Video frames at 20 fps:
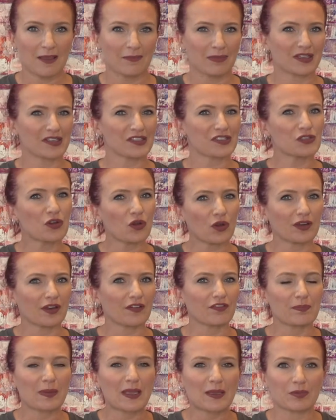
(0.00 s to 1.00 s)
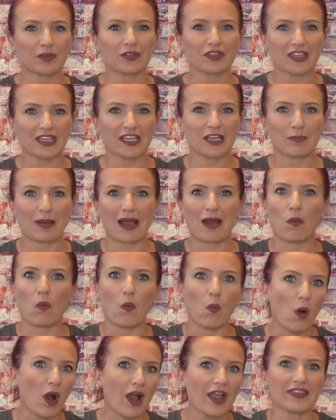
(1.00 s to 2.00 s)
because not enough people think about
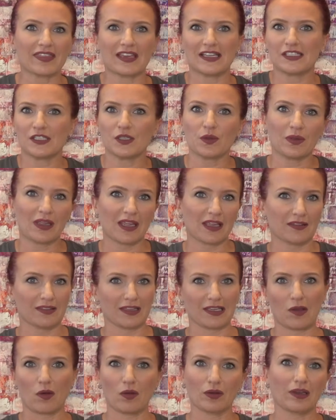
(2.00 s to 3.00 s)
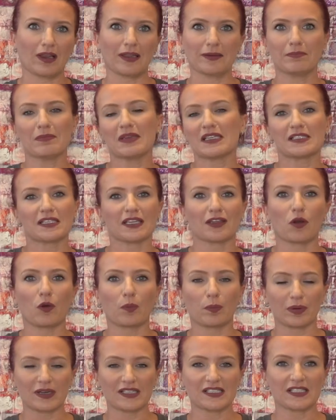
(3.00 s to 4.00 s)
why they're doing the online meeting or
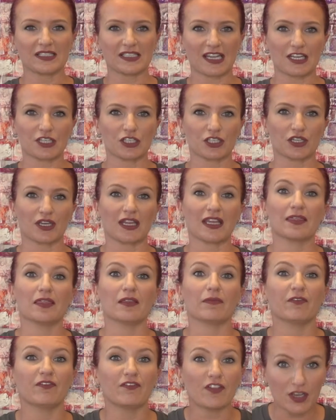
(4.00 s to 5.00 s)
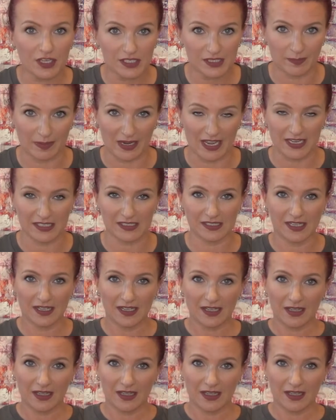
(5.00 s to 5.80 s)
presentation in the first place.